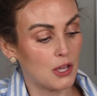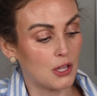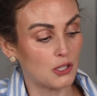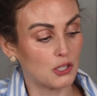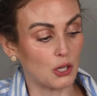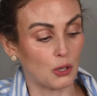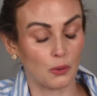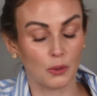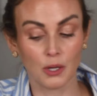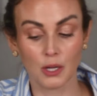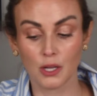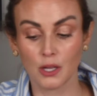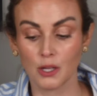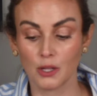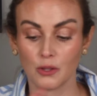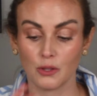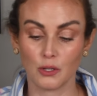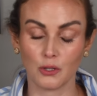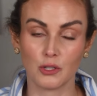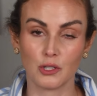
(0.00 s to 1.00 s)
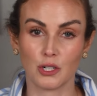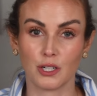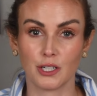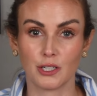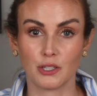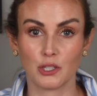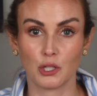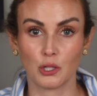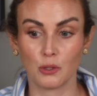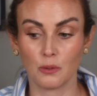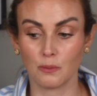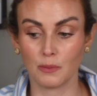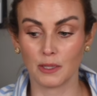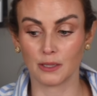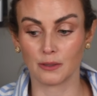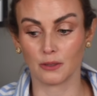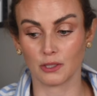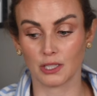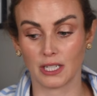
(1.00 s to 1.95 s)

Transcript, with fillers: So those are two mineral